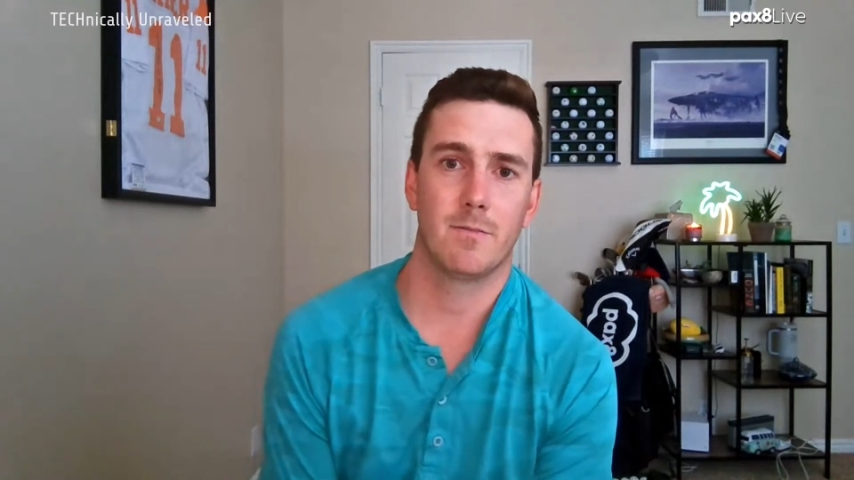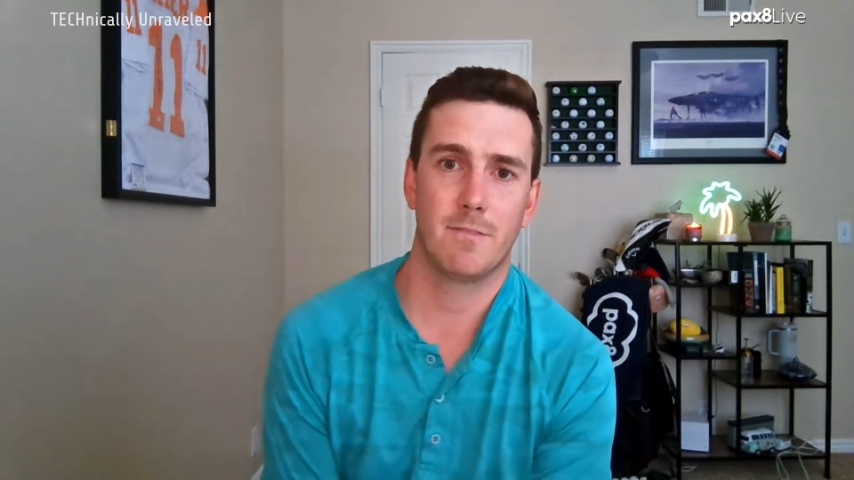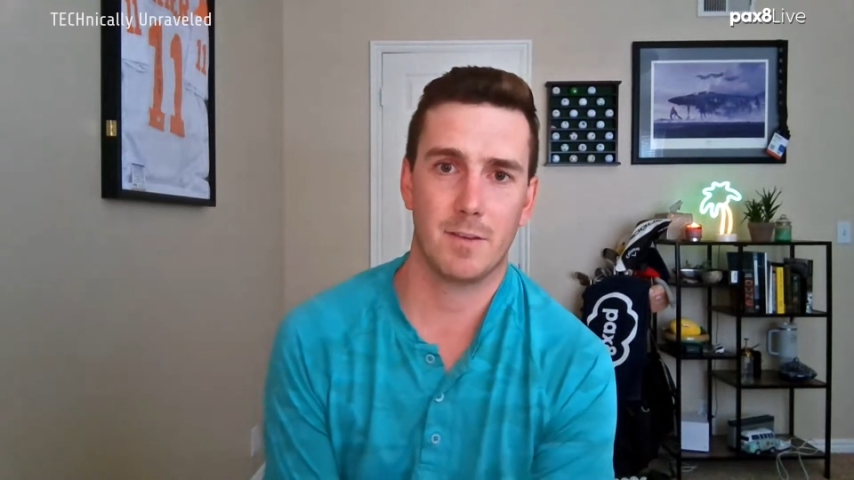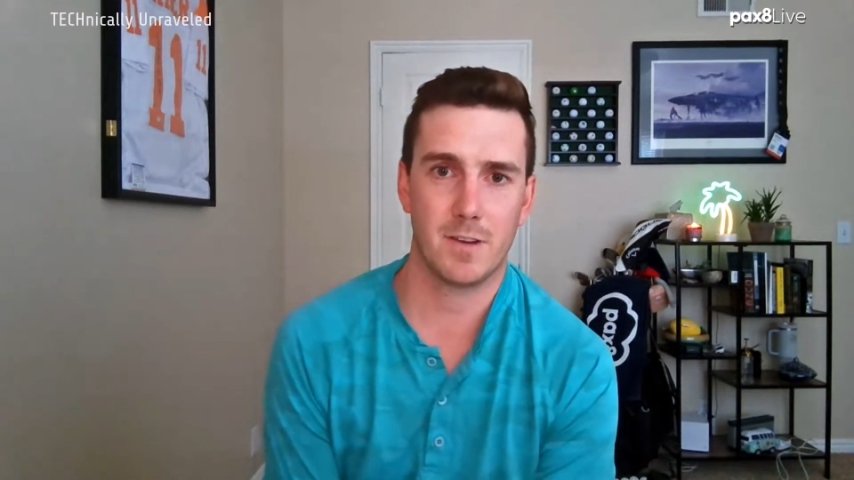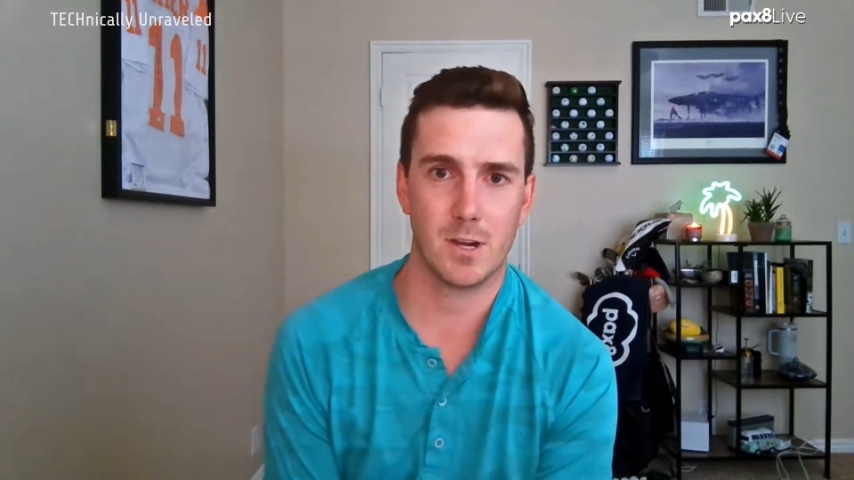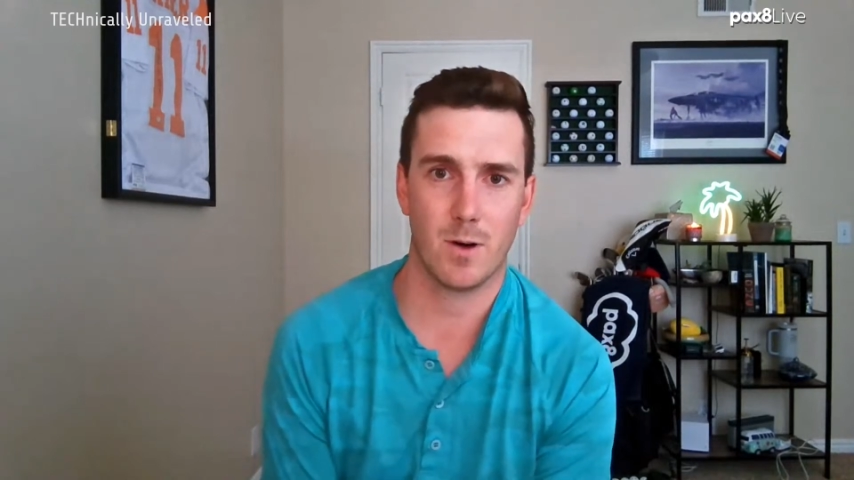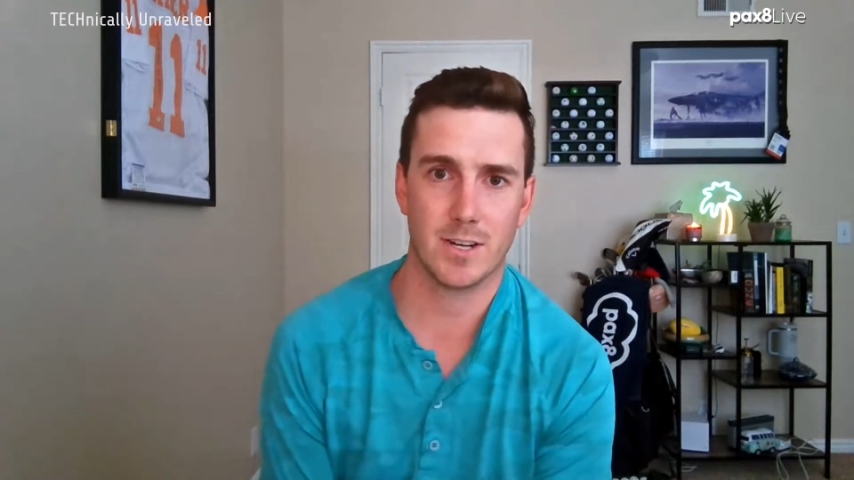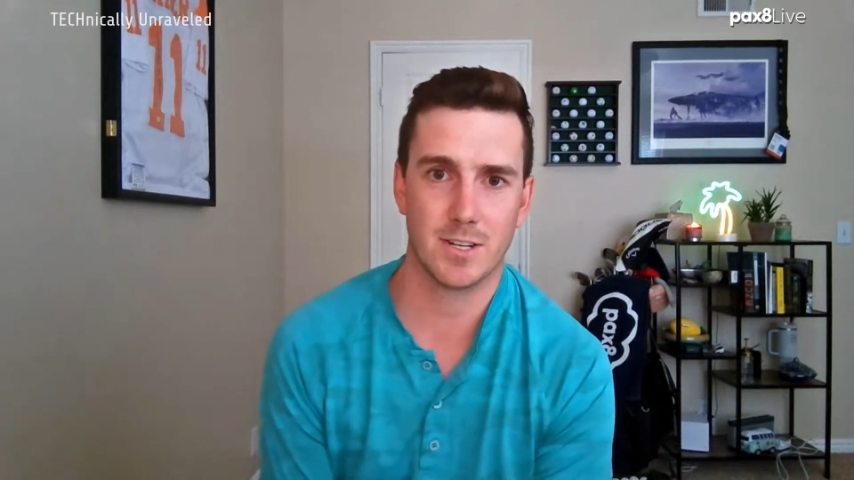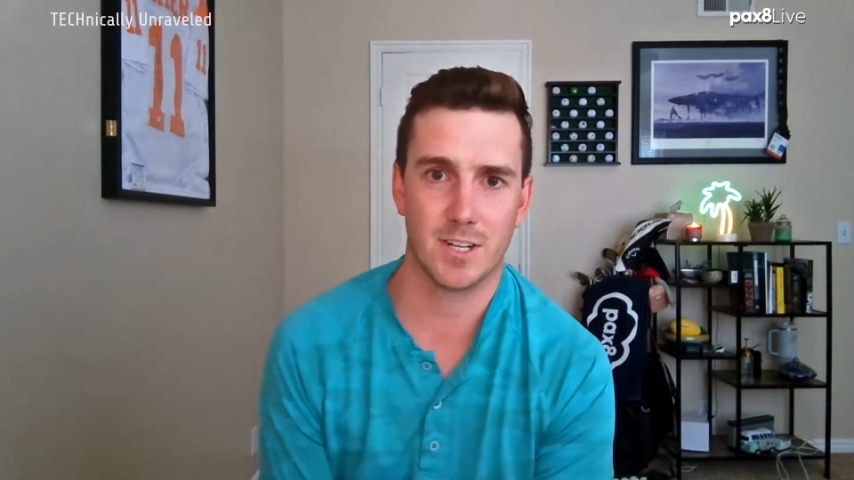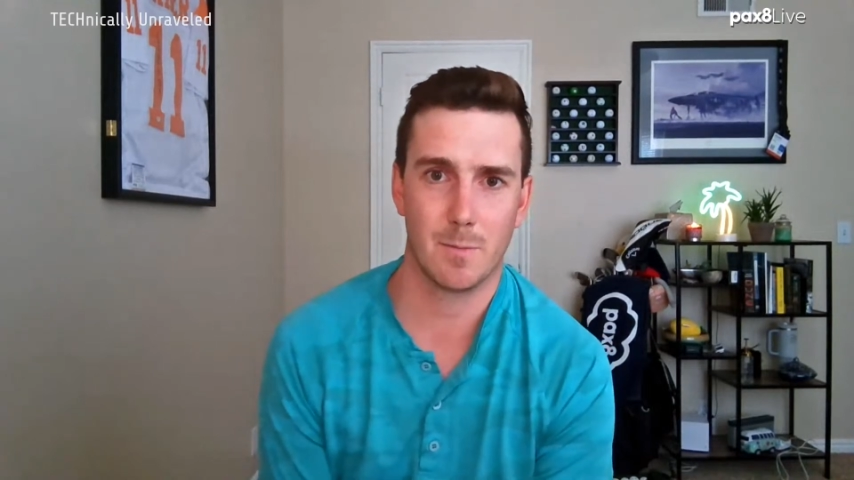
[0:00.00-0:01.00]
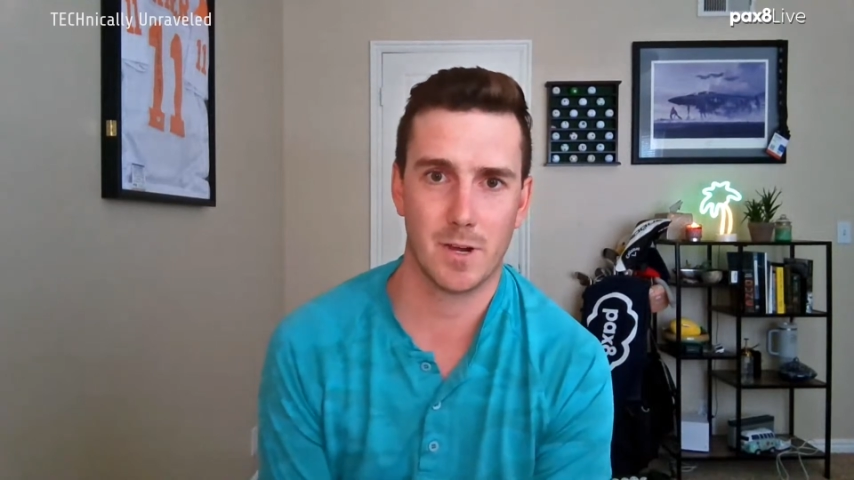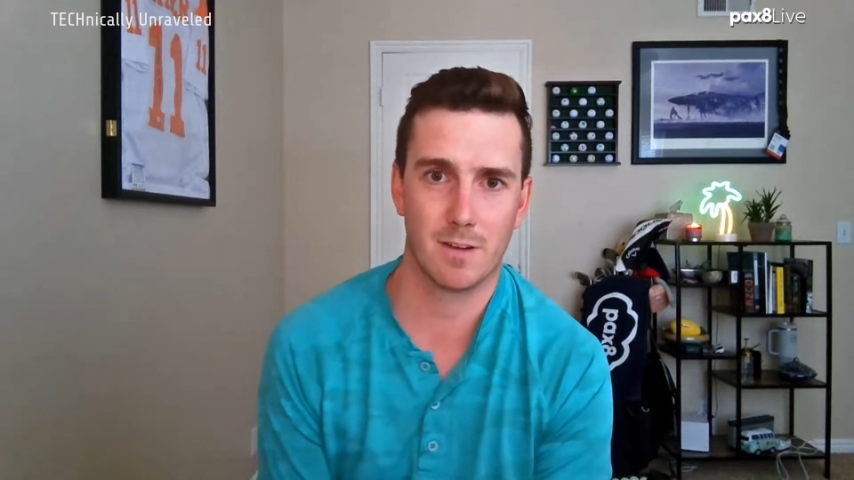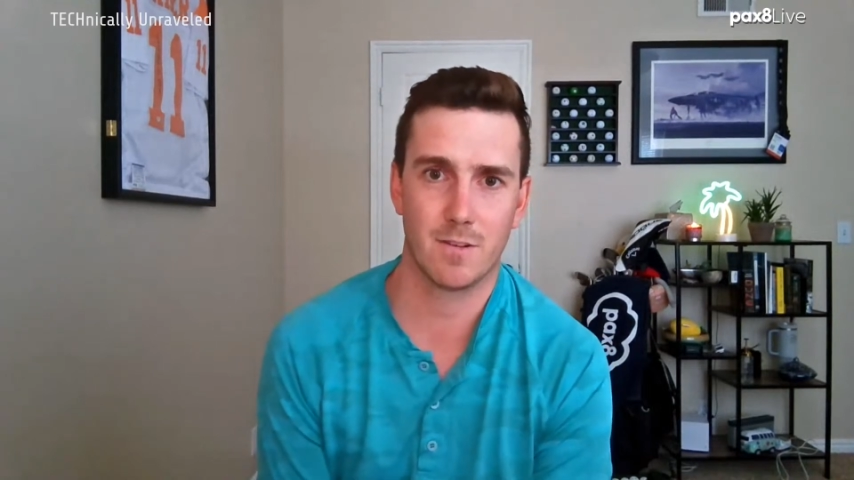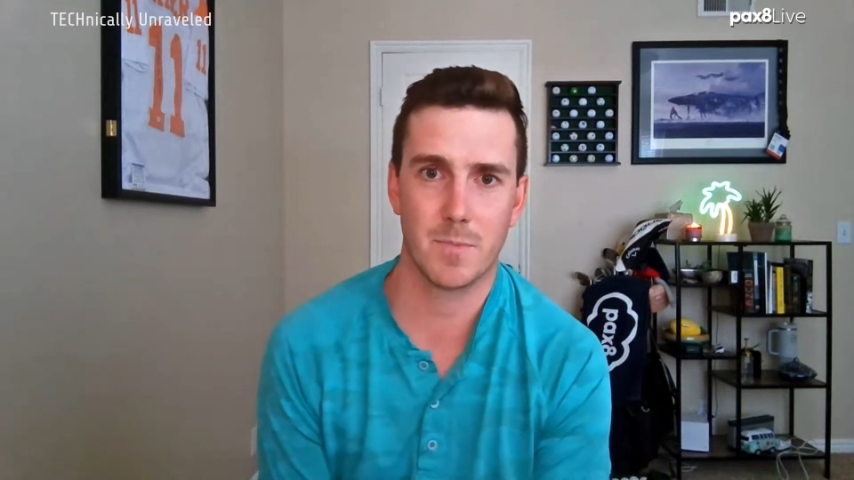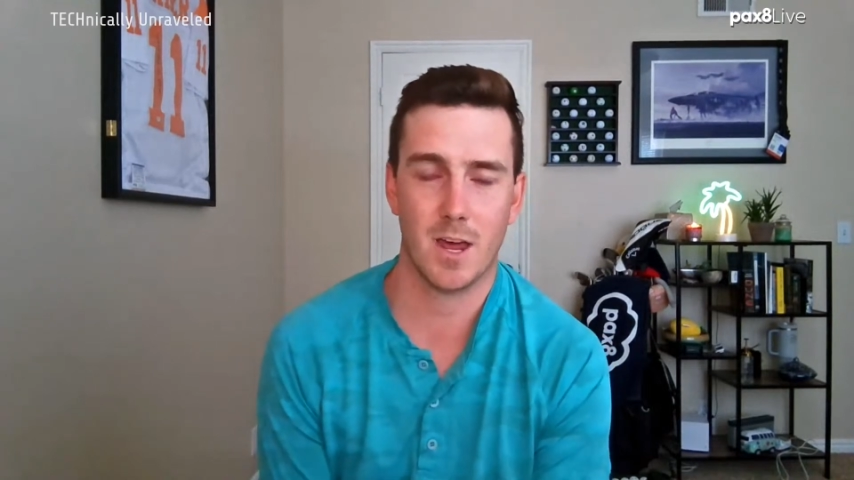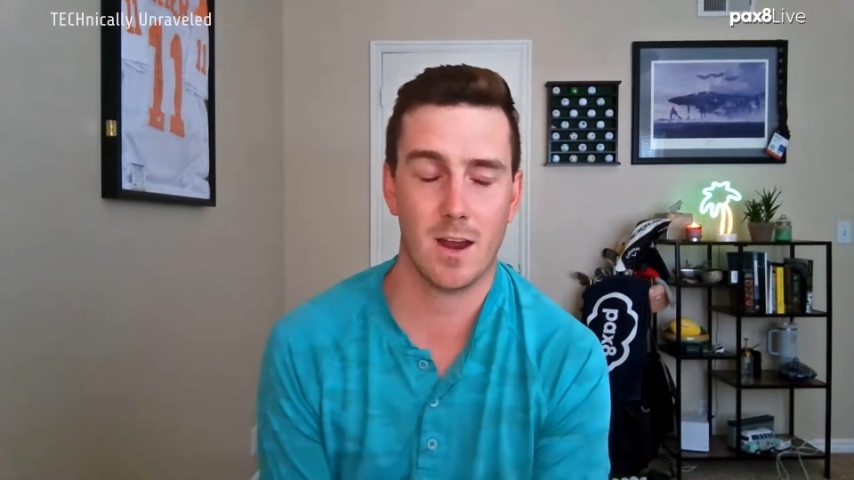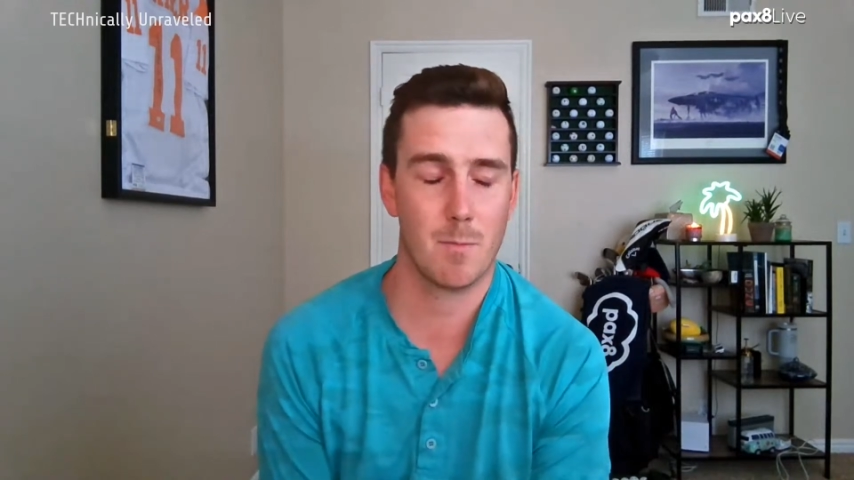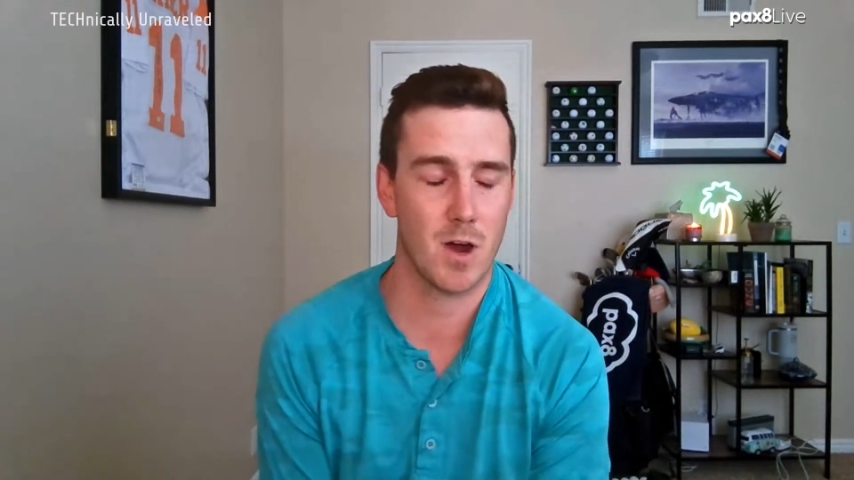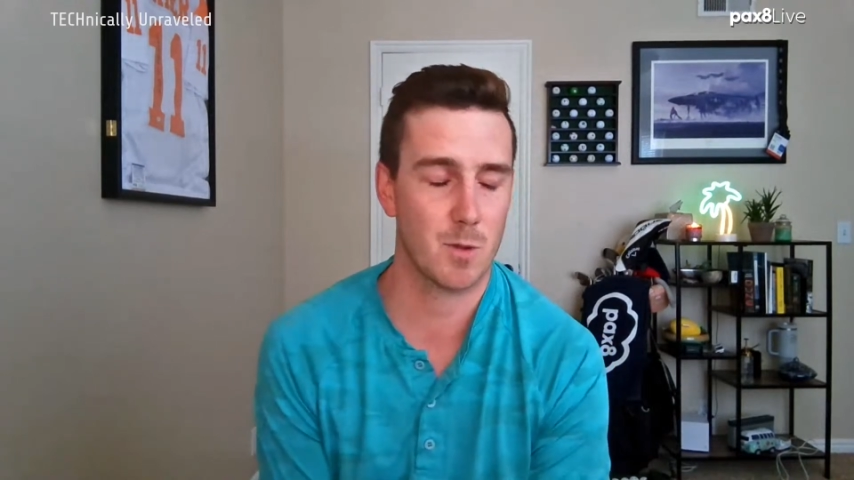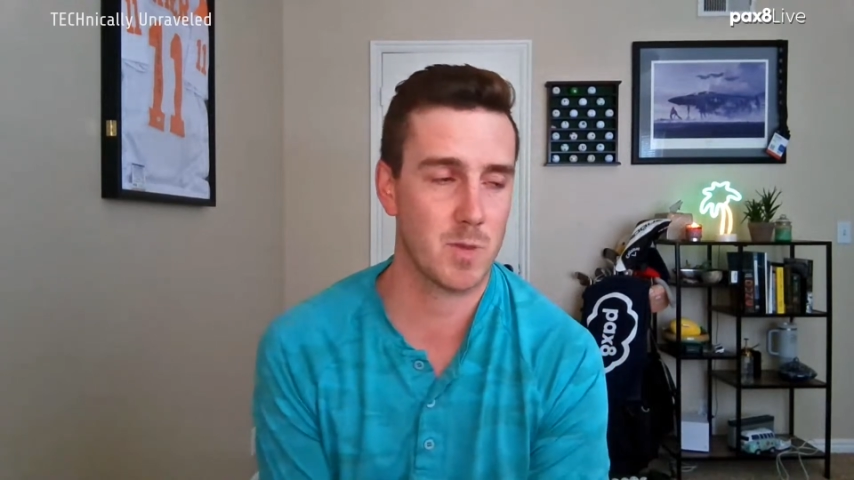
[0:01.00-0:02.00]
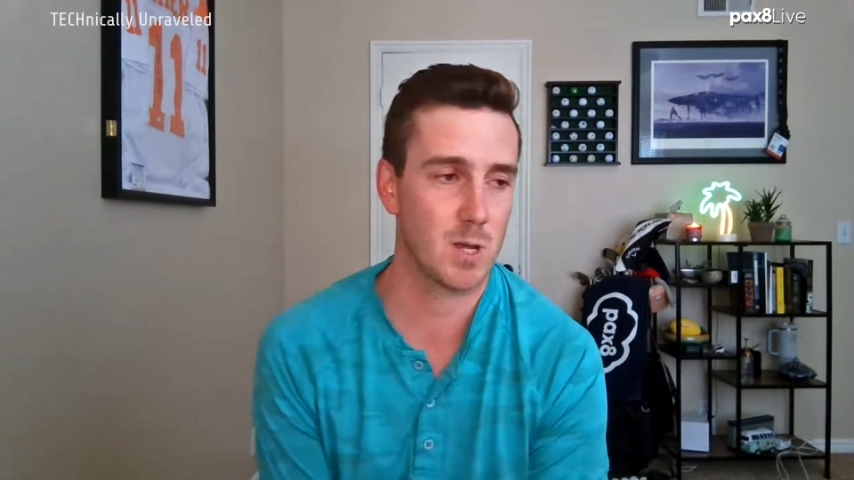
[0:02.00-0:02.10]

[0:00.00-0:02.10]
50 questions coming in from that amount of